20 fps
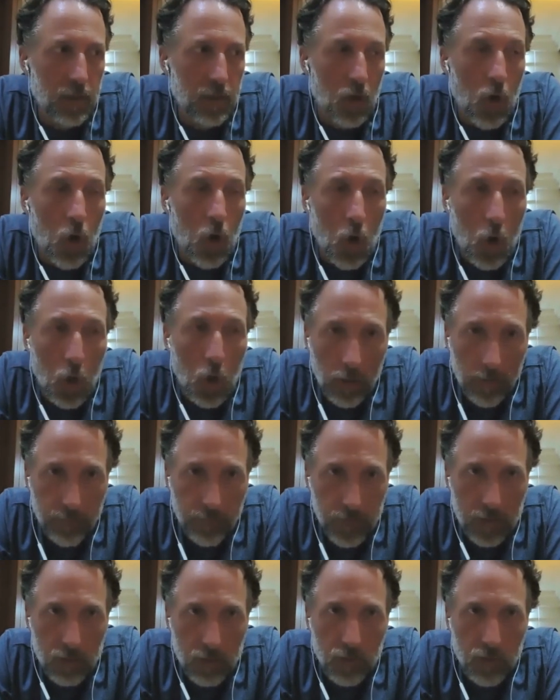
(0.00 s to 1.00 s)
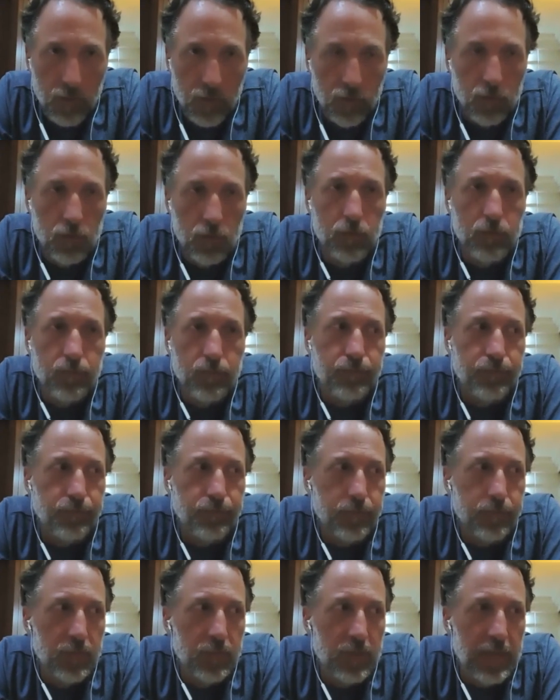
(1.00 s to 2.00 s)
all of the crew
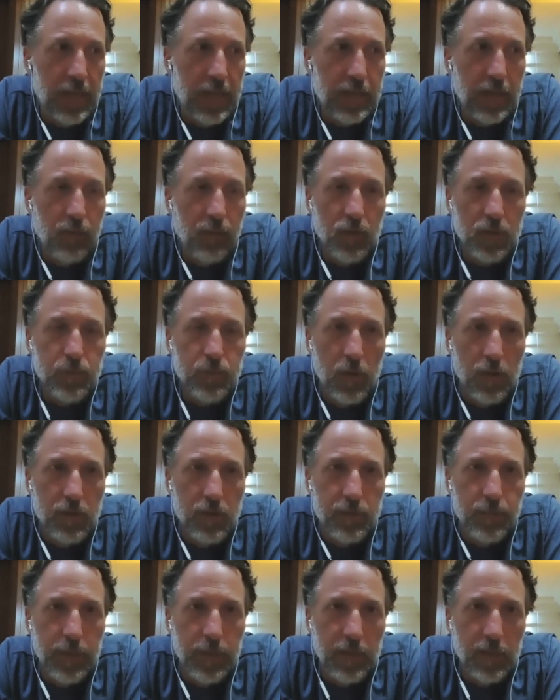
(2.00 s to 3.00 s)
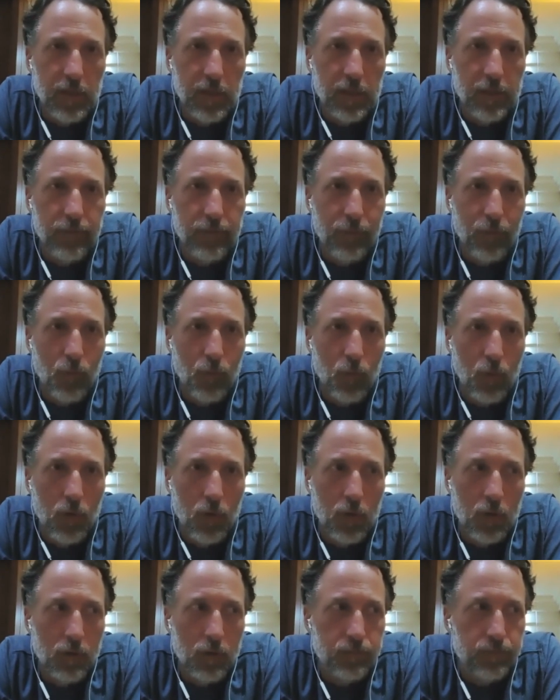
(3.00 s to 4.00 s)
taking responsibility
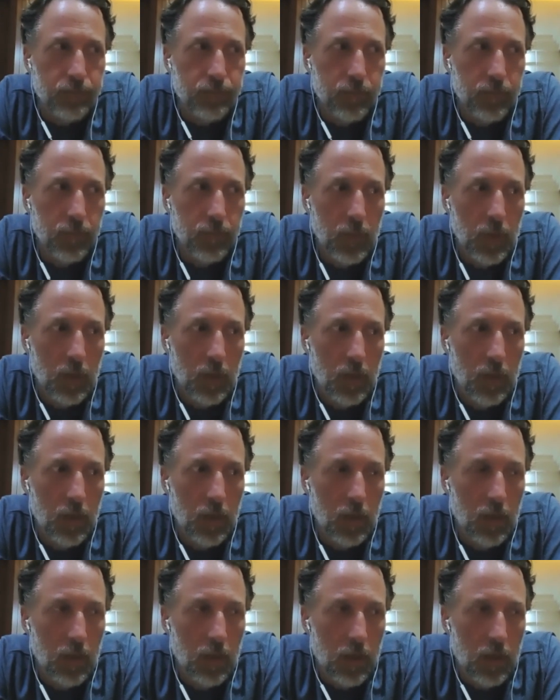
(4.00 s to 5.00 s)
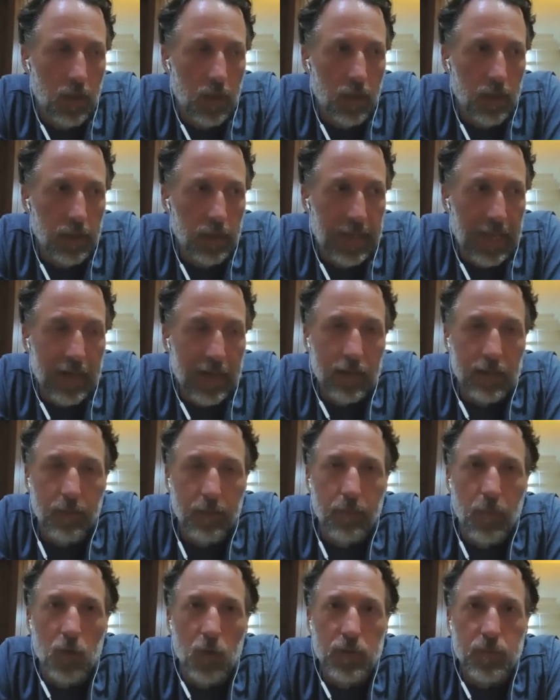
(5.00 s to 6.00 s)
for getting the
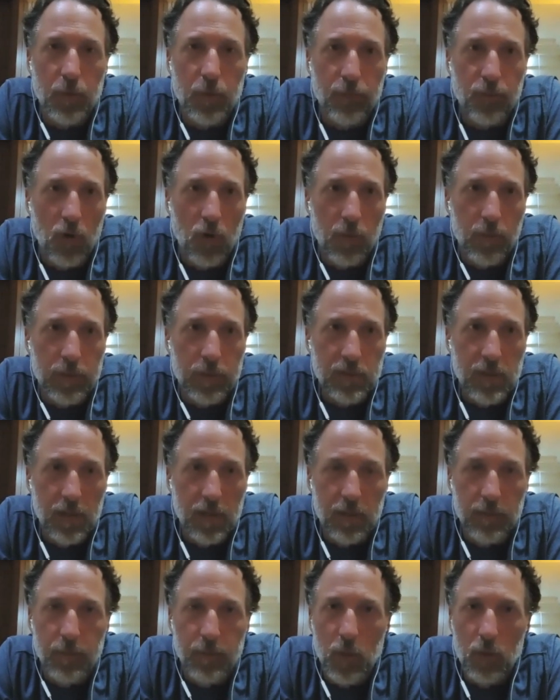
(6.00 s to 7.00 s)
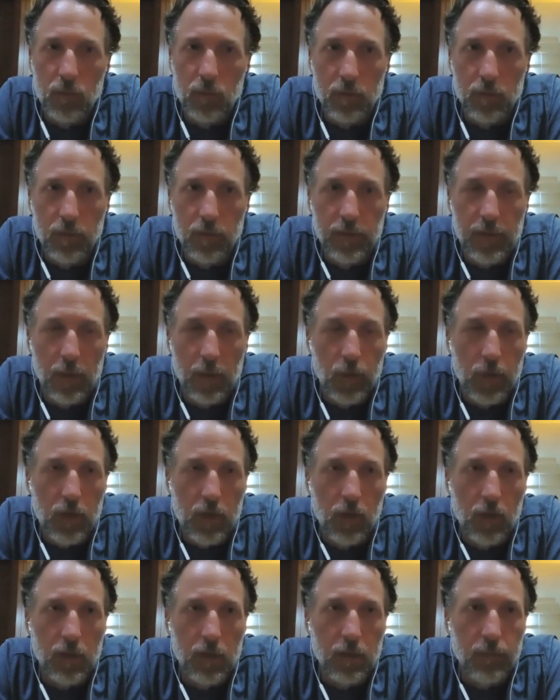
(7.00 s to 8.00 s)
most performance out of the boat that we
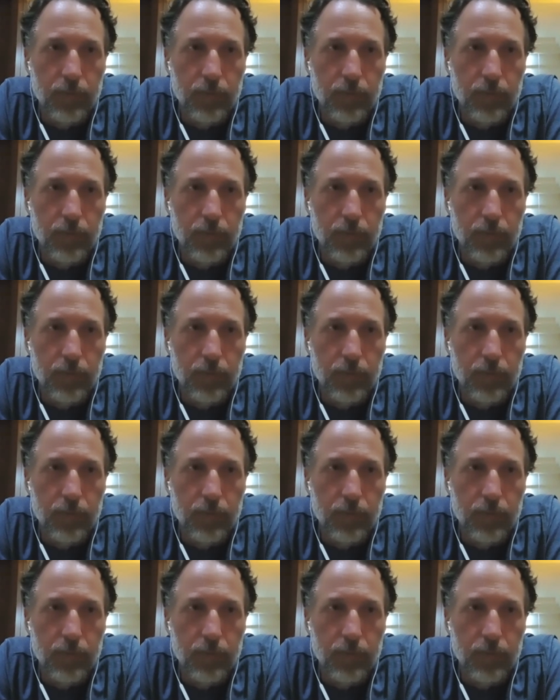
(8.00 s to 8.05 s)
could.